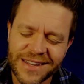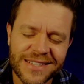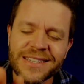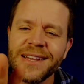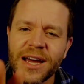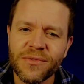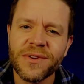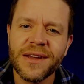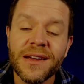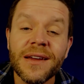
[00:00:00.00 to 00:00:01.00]
It's enough.
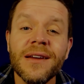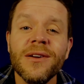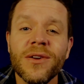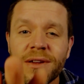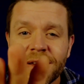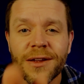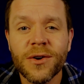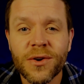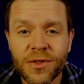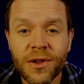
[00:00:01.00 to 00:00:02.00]

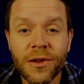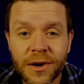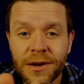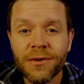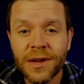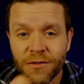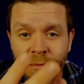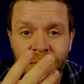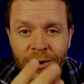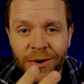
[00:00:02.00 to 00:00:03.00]
The look you're
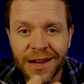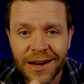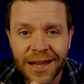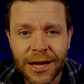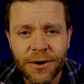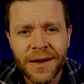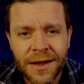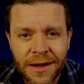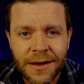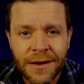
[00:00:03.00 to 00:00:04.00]
giving me right now,
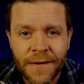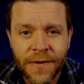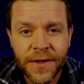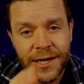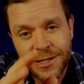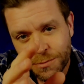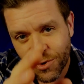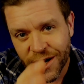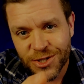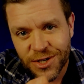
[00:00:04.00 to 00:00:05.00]
the
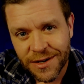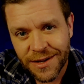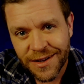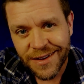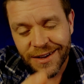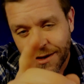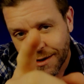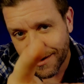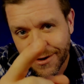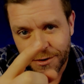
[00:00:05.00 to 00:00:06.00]
expression
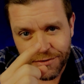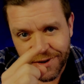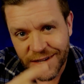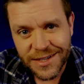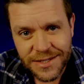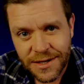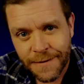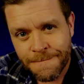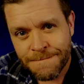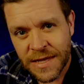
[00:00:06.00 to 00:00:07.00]
on your face,
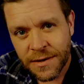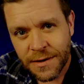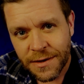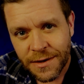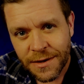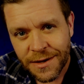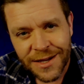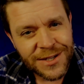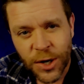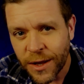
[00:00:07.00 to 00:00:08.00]

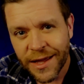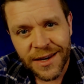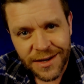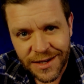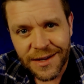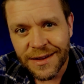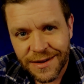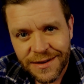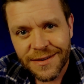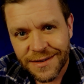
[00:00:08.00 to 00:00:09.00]
is all I need.
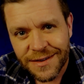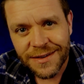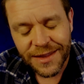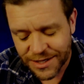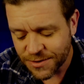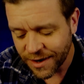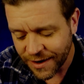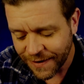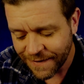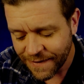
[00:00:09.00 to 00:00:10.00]
That's
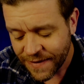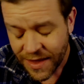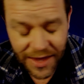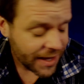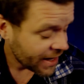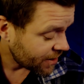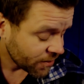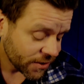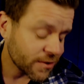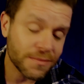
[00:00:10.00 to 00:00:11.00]
right. And
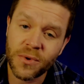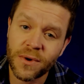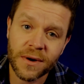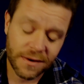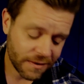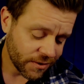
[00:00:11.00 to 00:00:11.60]
oh, there's more.